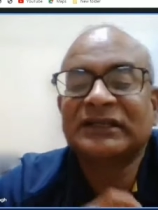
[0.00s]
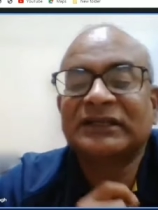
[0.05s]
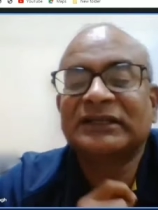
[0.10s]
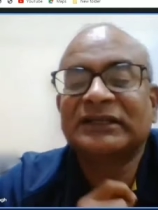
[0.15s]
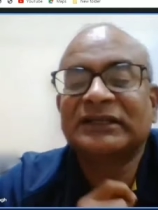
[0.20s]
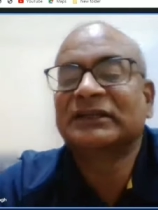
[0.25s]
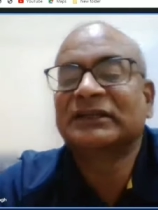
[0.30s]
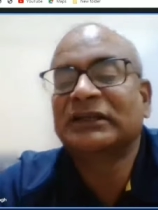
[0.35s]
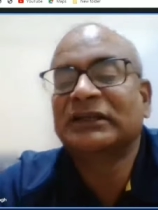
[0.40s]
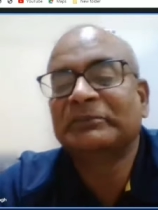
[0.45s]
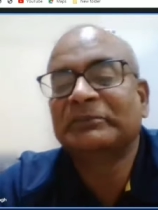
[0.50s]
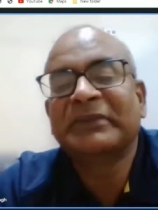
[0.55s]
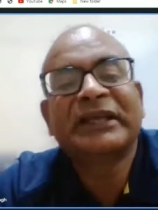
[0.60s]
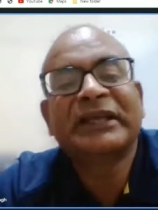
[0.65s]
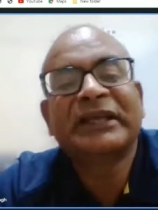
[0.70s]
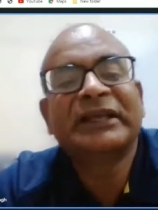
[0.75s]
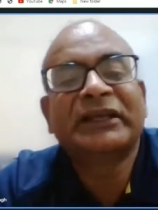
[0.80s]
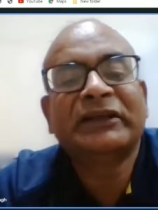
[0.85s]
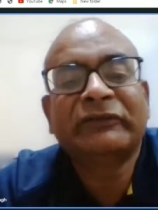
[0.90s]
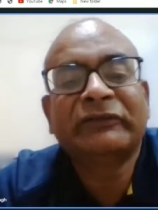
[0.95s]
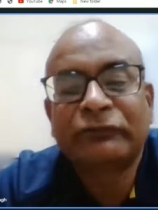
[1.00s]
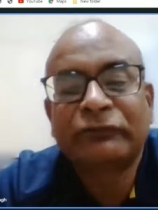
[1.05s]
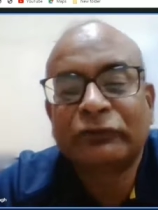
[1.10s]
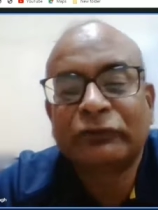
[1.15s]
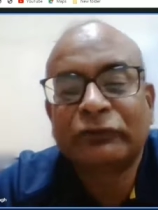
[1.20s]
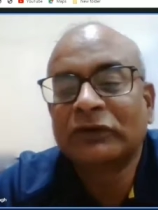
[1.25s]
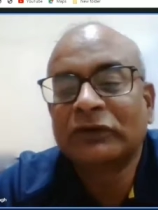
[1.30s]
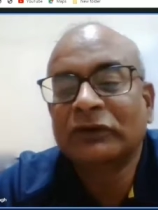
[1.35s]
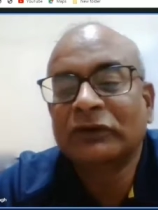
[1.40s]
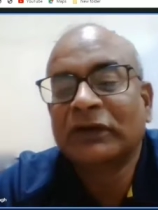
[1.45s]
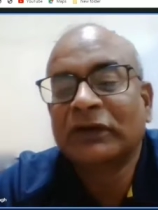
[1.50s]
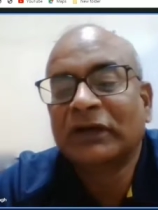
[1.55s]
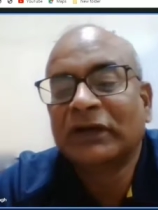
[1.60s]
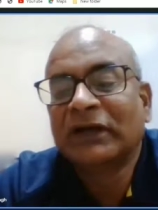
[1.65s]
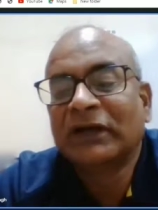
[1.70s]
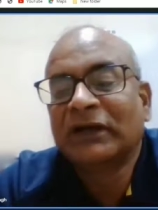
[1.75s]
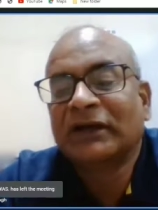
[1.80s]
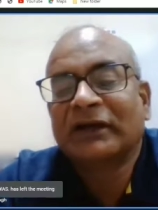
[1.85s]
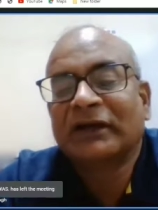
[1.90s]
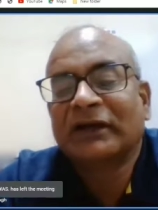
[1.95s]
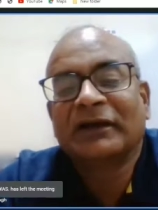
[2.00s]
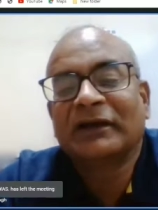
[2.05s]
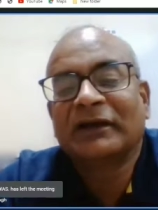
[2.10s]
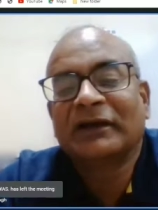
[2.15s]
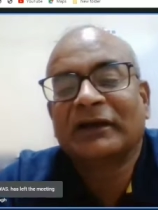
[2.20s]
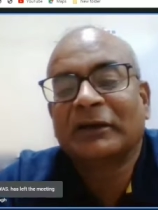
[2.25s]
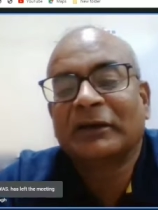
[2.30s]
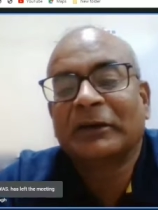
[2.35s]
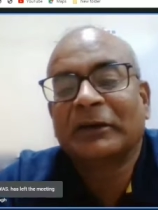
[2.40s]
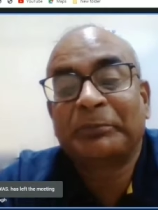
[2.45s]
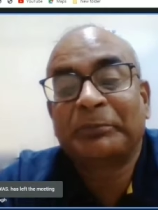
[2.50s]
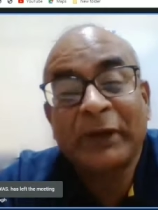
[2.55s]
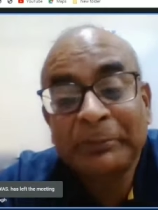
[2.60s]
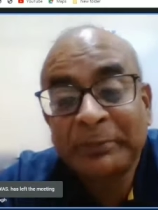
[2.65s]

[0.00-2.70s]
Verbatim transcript: in the meaningful uh,